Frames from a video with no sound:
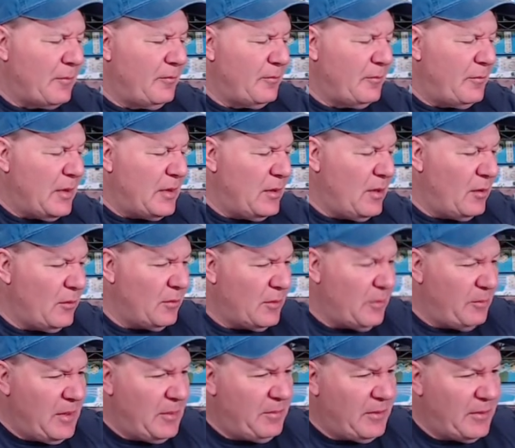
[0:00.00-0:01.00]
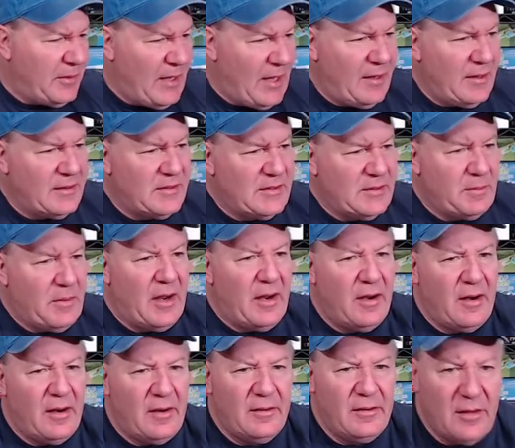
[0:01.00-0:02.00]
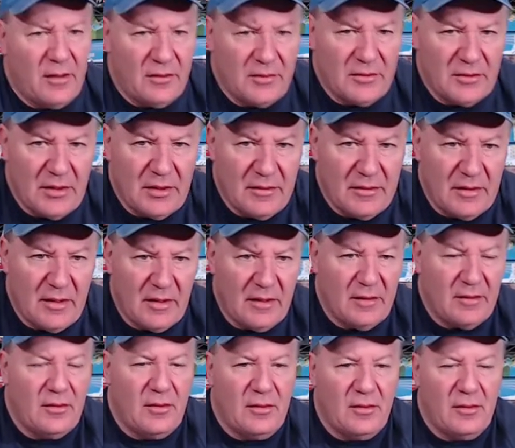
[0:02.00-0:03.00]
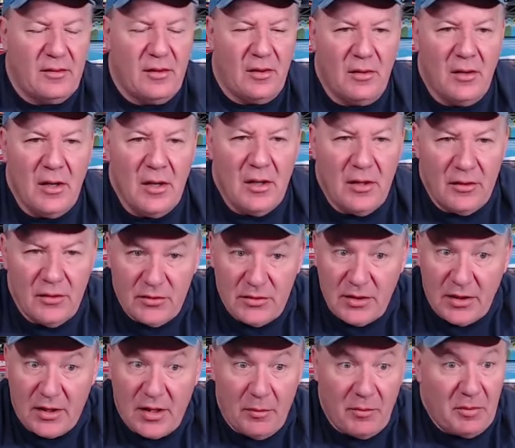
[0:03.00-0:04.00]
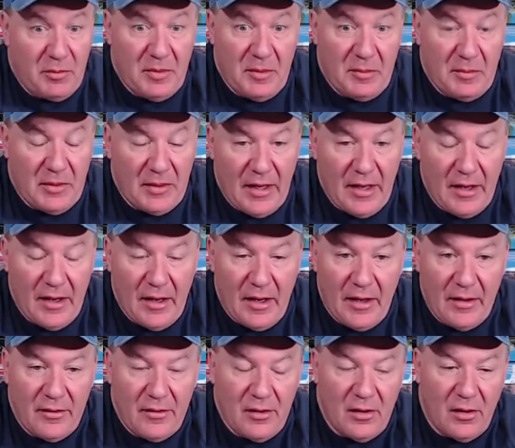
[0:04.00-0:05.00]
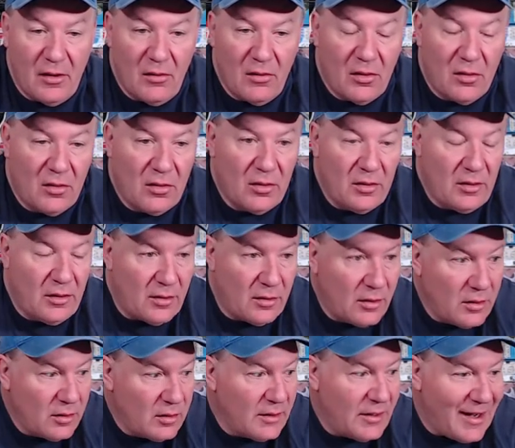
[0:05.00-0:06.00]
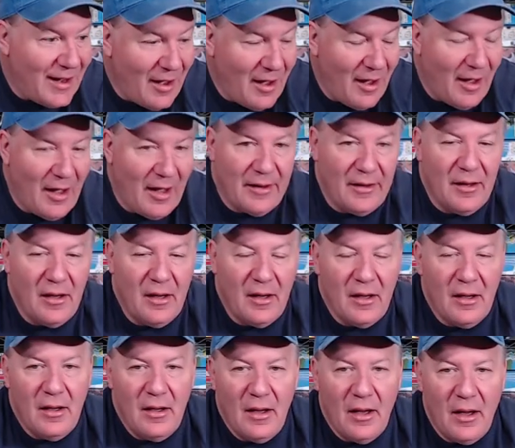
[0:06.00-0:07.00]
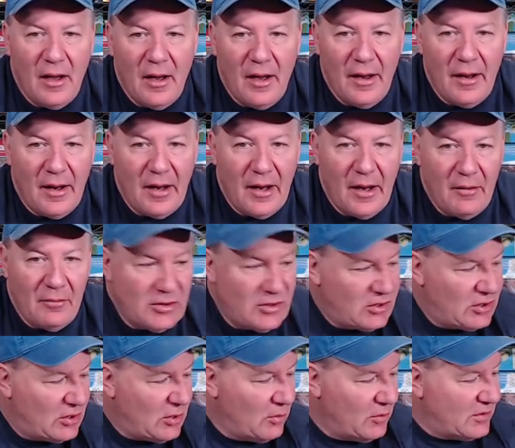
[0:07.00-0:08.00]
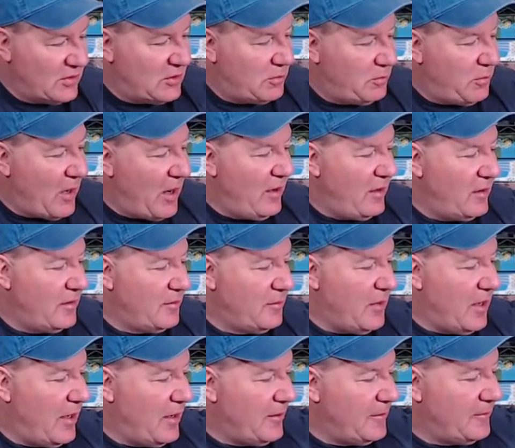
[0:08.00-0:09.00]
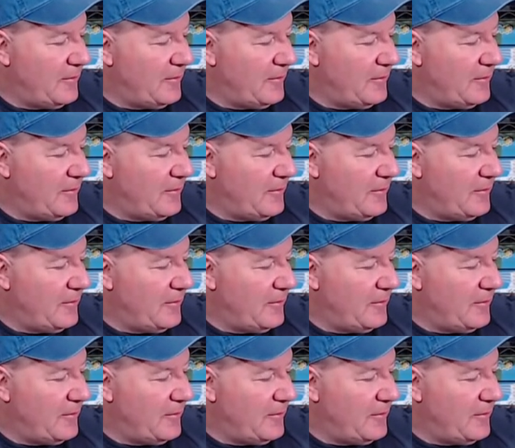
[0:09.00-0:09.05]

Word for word: but you know the people that inspire you know and, and, you know those are a couple people that I, you know early early on I, I was so inspired by